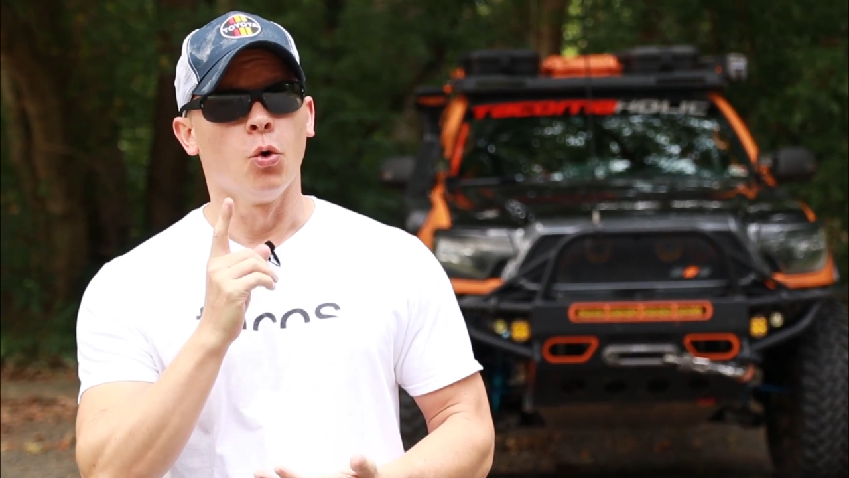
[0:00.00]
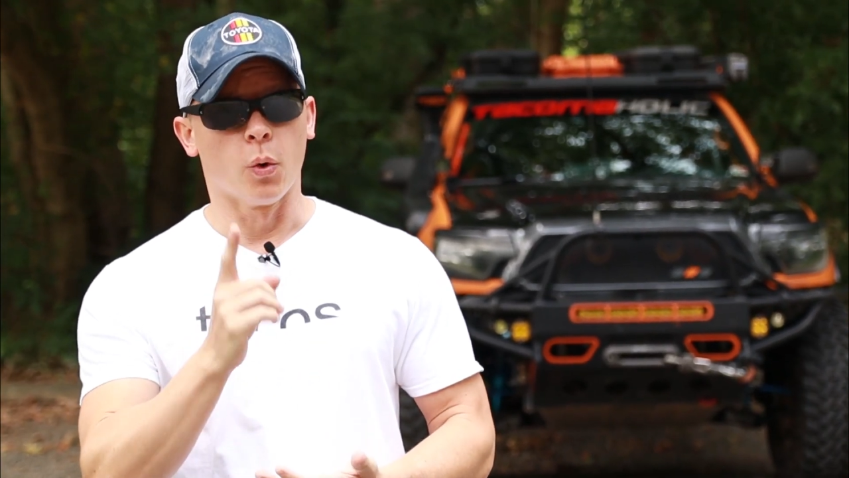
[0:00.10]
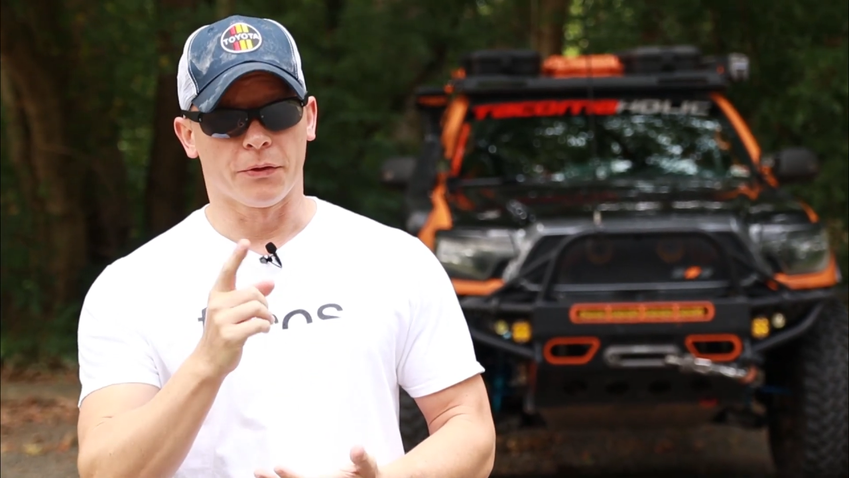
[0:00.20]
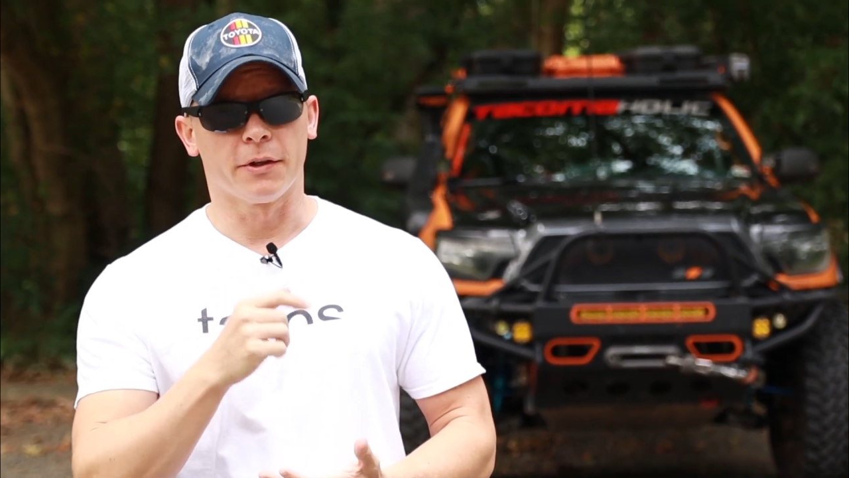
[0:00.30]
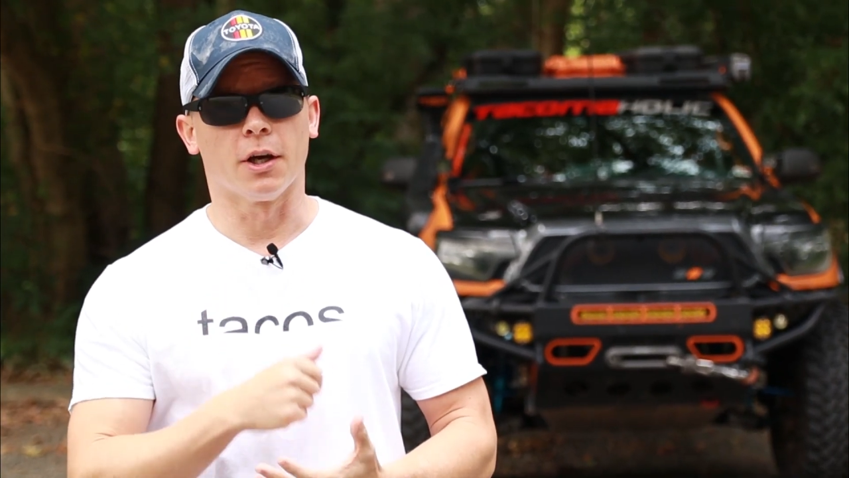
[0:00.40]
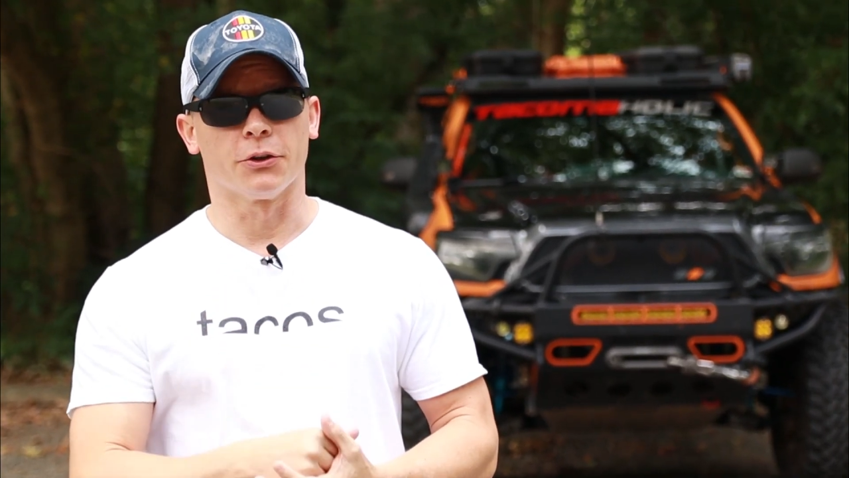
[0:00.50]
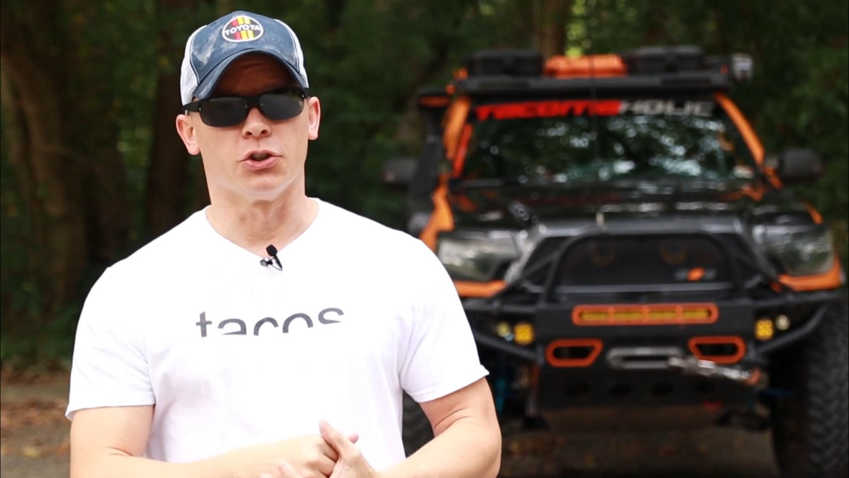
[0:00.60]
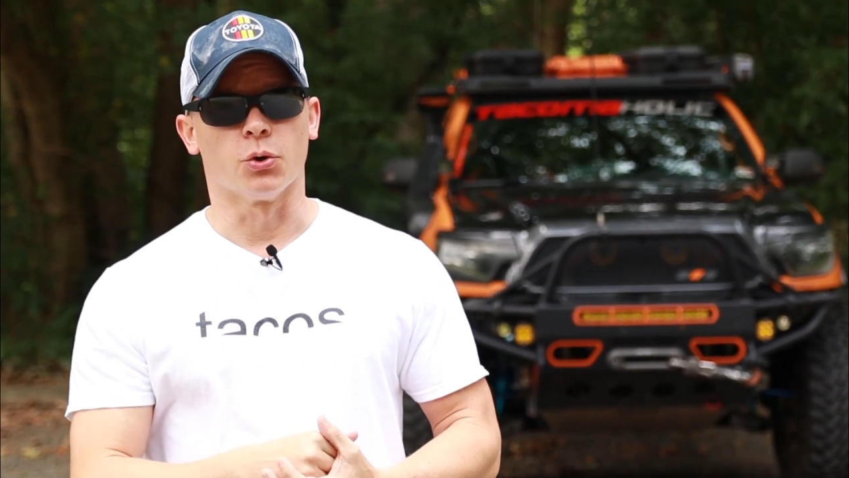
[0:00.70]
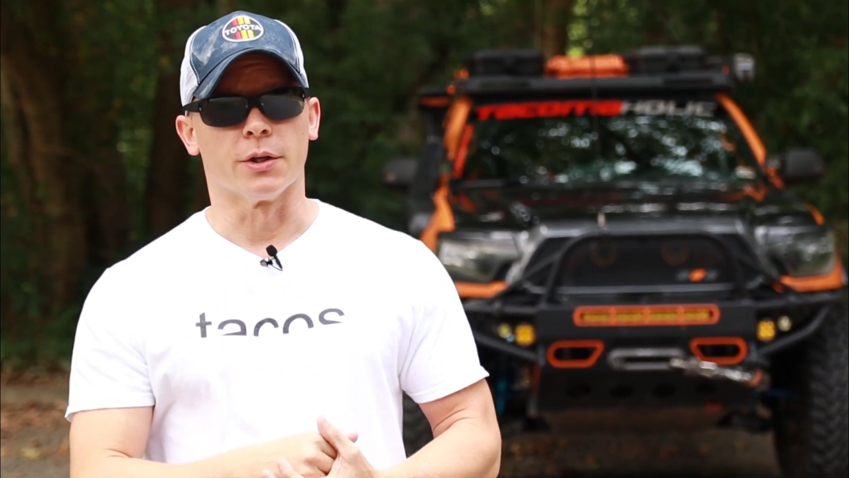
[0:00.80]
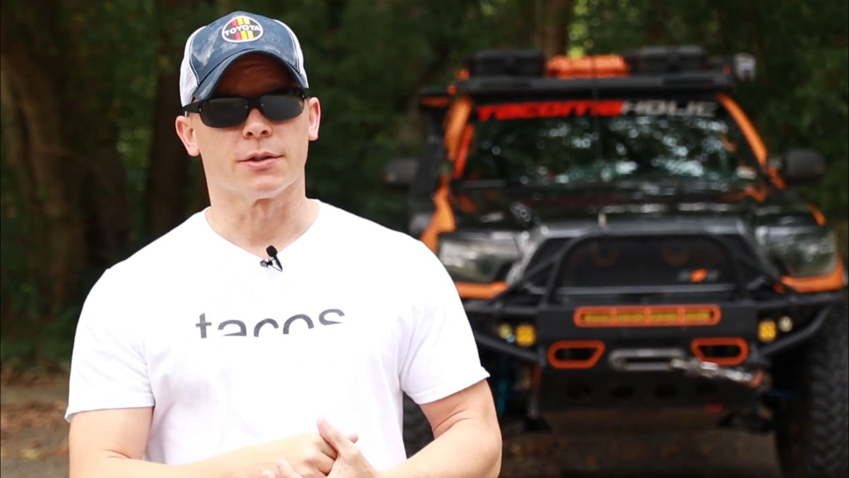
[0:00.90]
with the delta
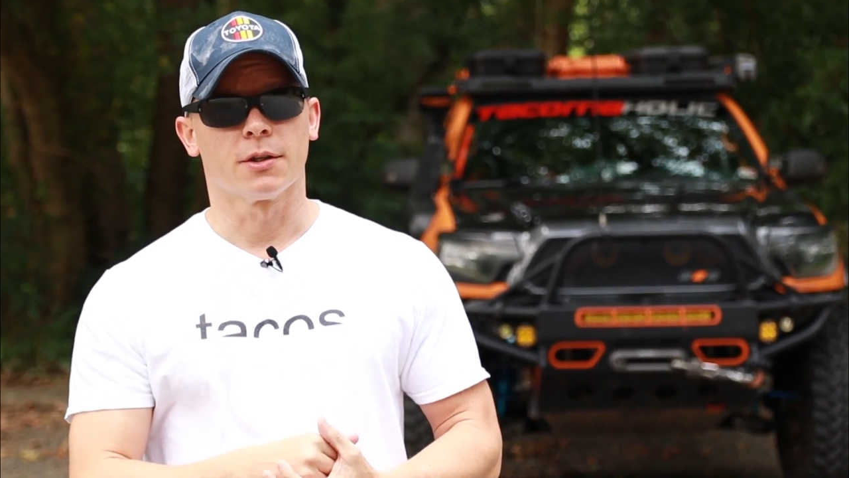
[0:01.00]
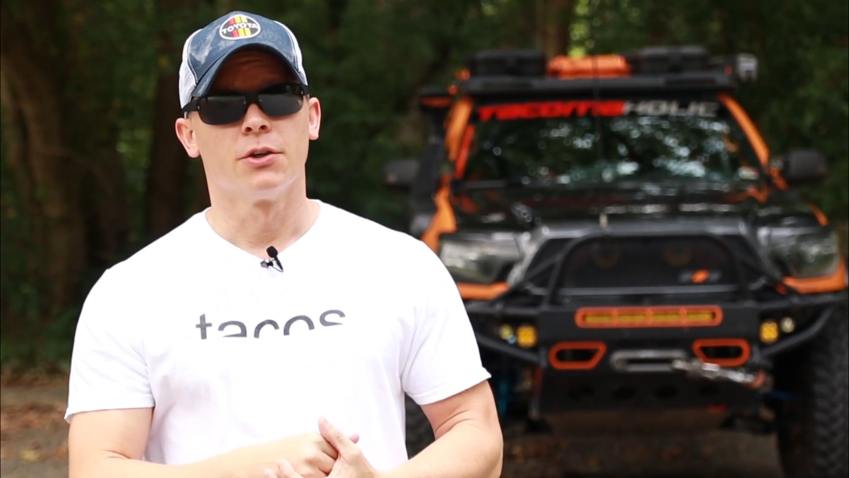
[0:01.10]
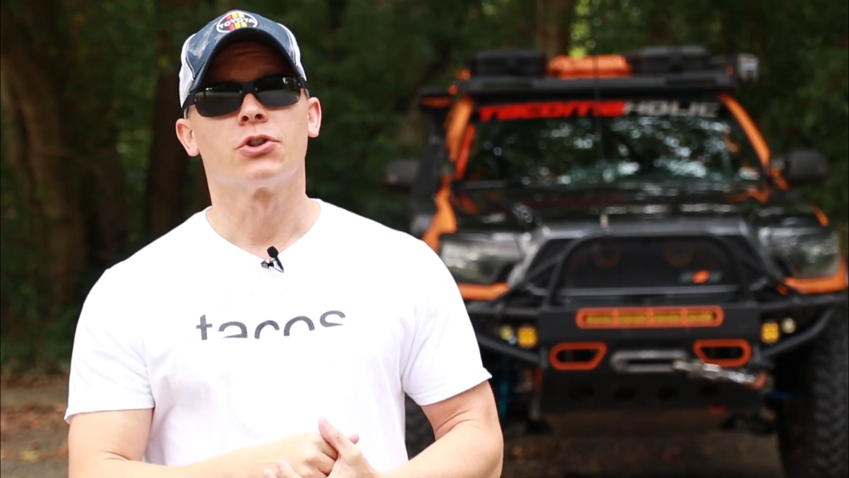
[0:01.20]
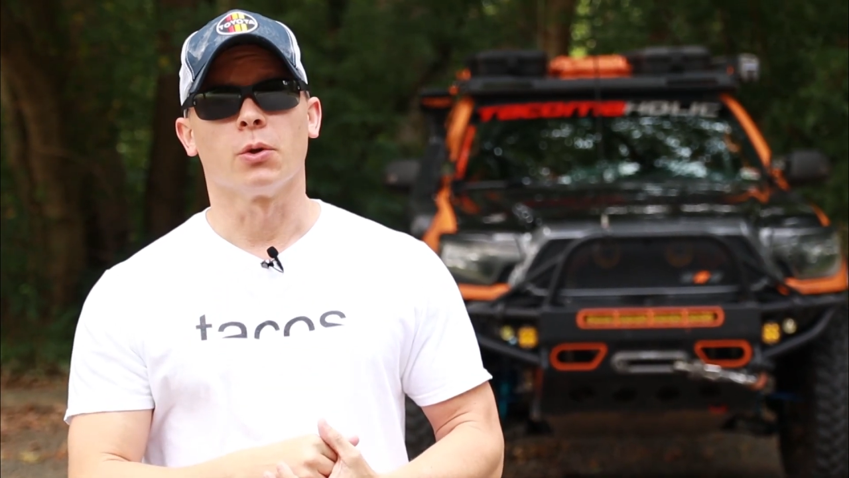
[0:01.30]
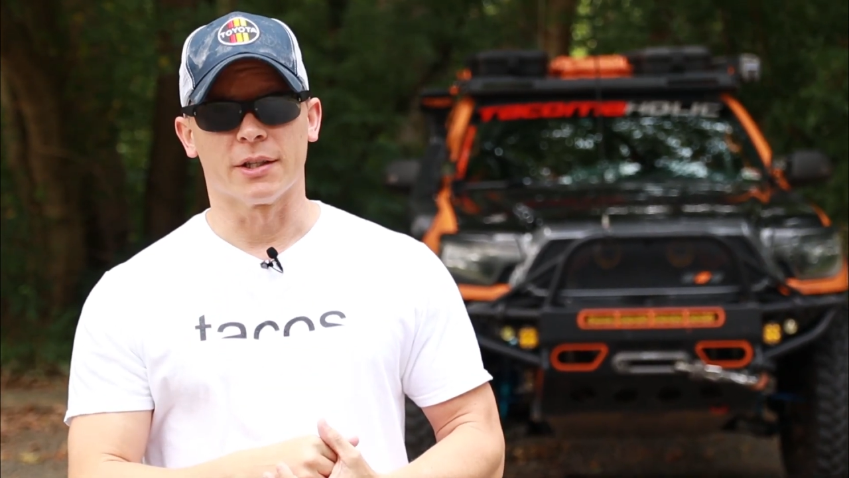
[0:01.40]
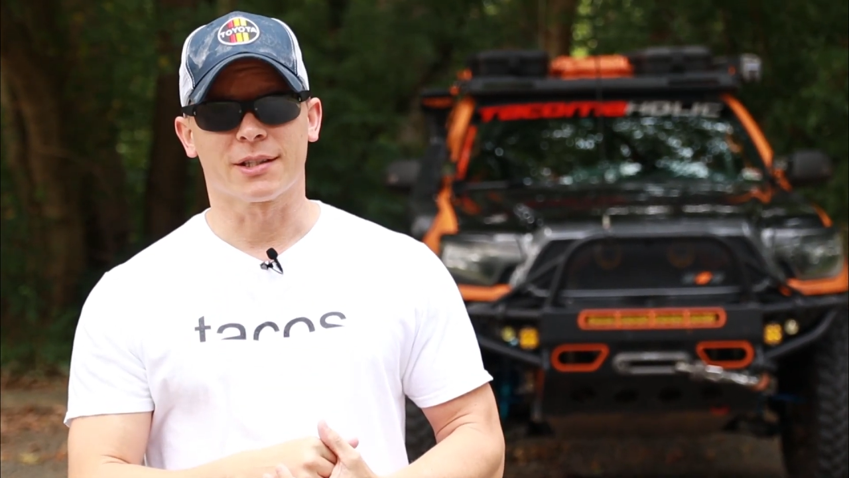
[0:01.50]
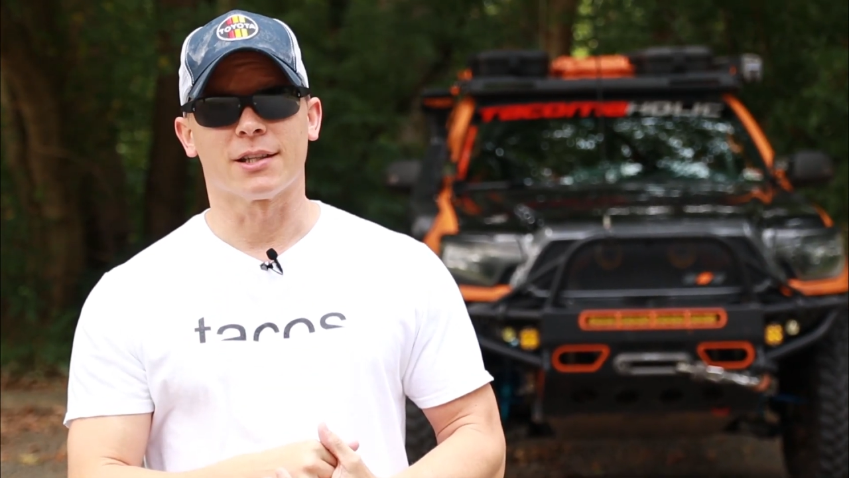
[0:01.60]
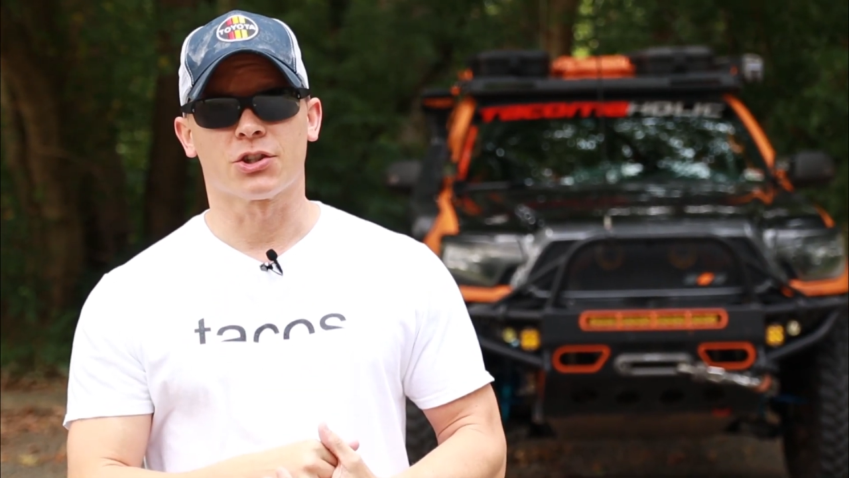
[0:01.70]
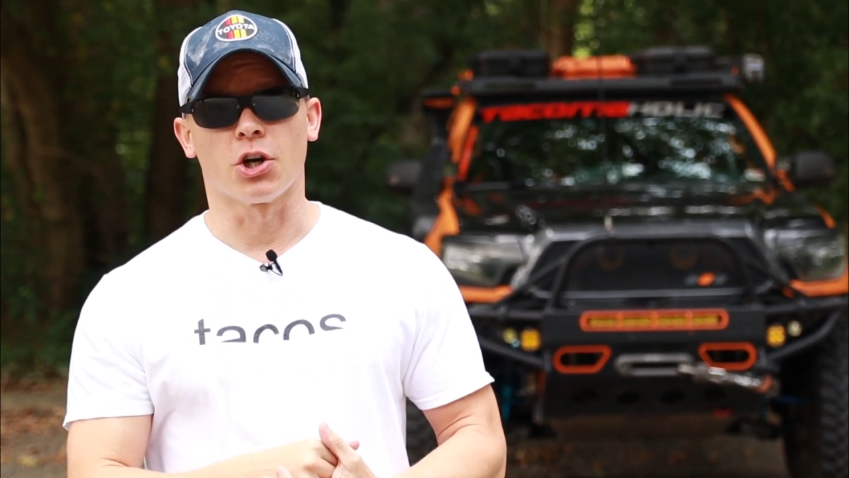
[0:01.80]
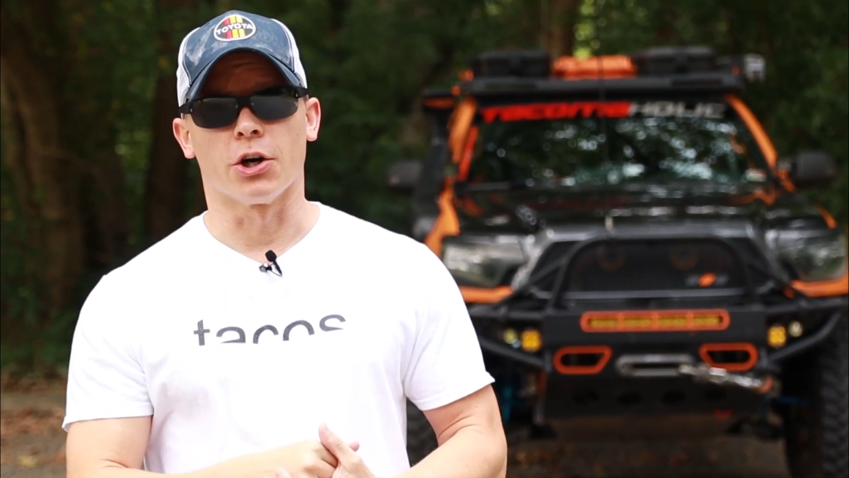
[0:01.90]
joints. So let's
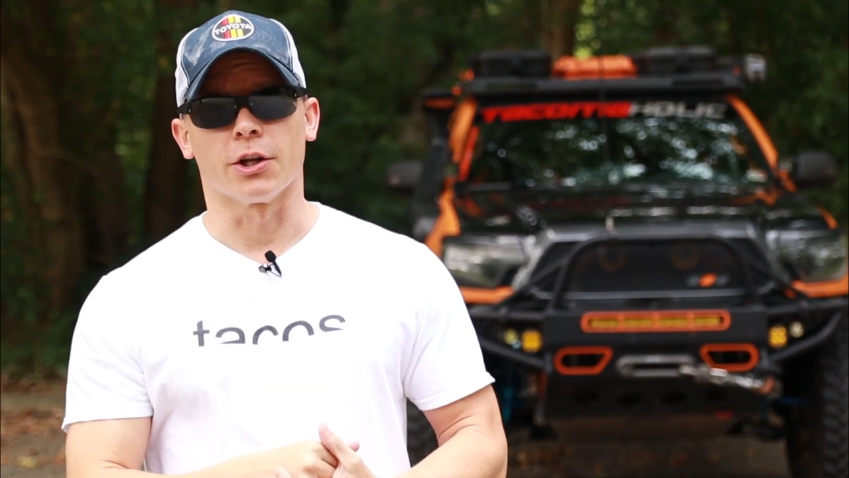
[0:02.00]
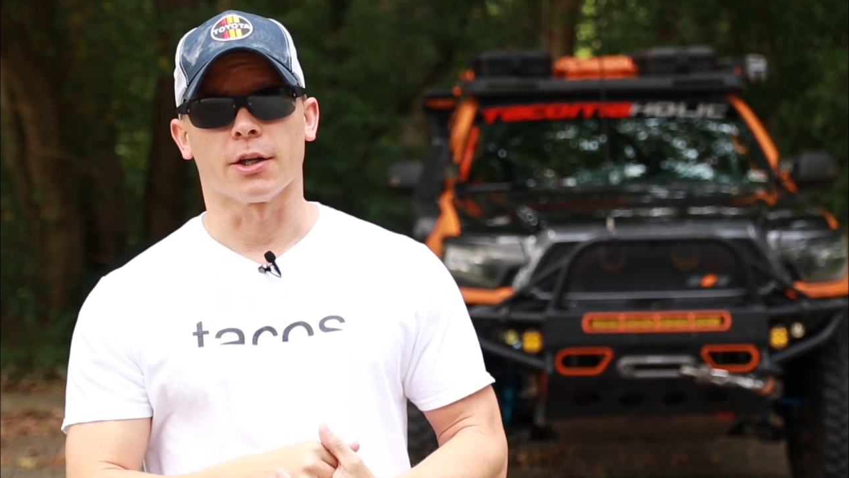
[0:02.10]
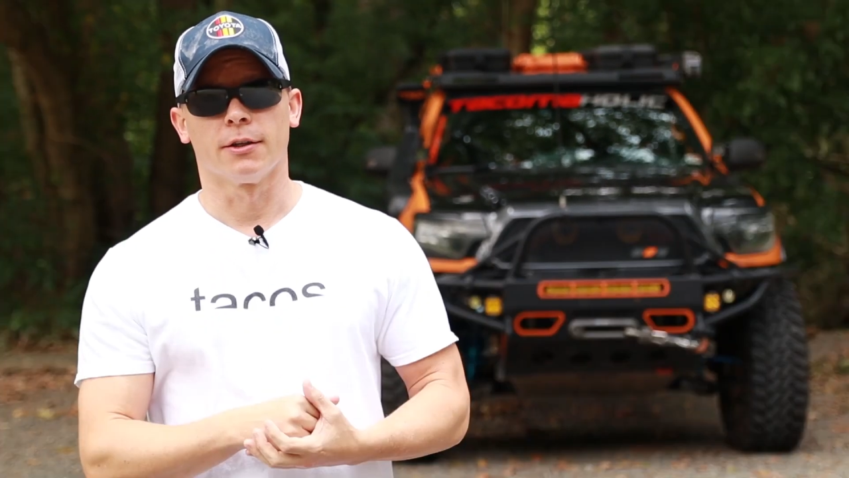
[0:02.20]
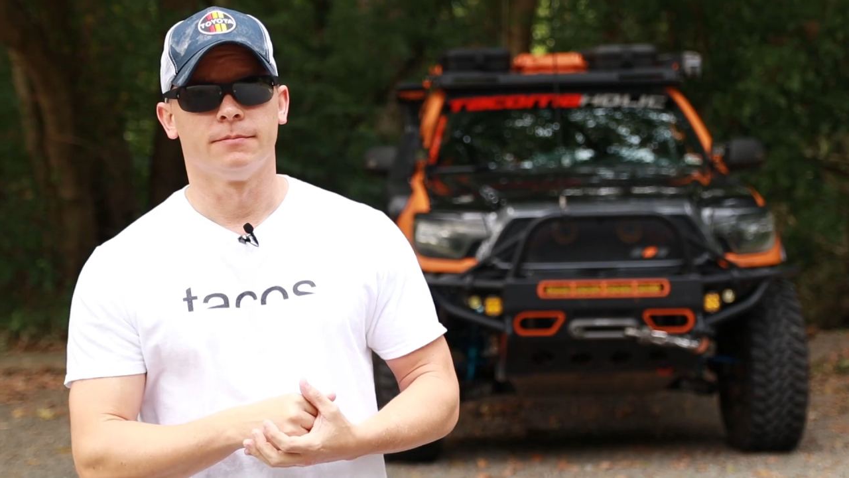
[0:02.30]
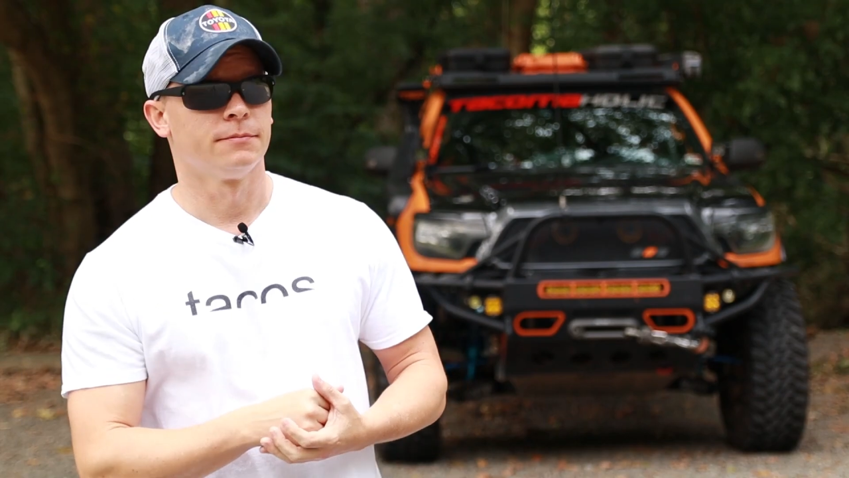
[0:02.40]
get started.